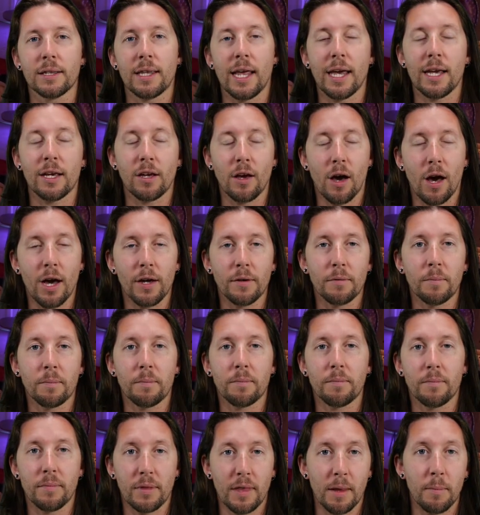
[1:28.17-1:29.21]
they guide
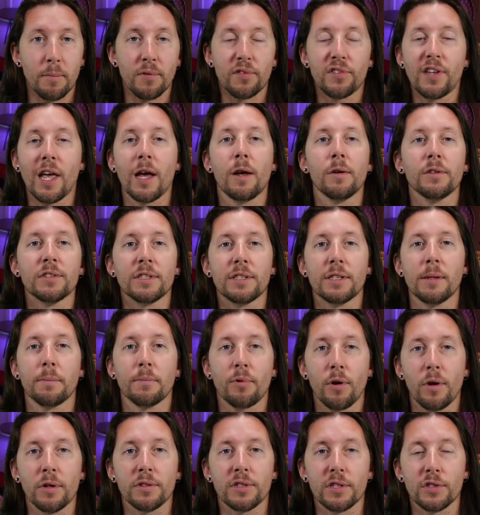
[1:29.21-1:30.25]
themselves in the
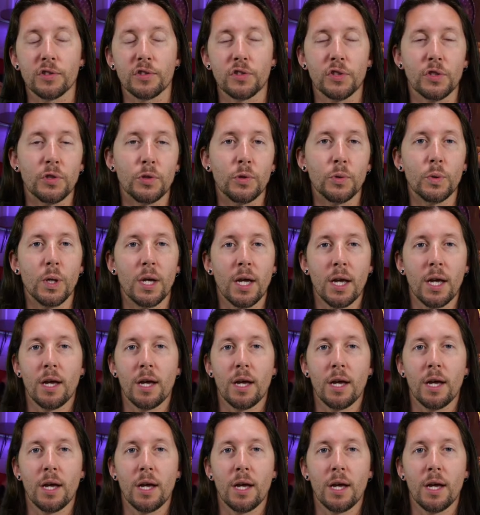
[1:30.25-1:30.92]
process too